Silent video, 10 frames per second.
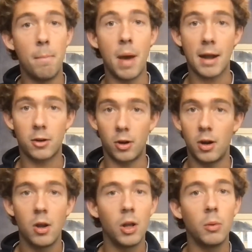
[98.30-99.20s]

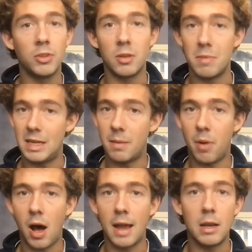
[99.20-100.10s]
Becker was in media
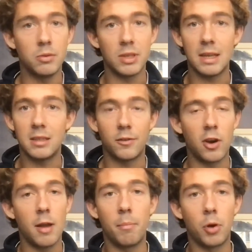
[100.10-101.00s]
buying; it was easy
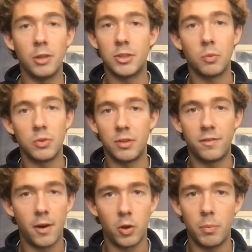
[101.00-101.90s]
for him. Brunson was in
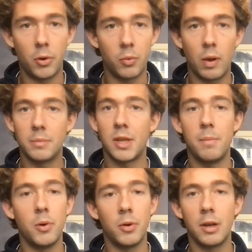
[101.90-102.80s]
funnel building,
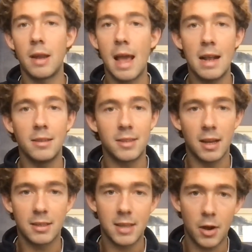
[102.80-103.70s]
website building, agency,
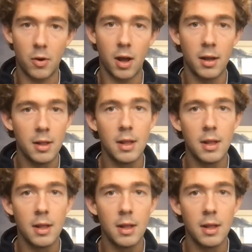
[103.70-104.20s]
etc.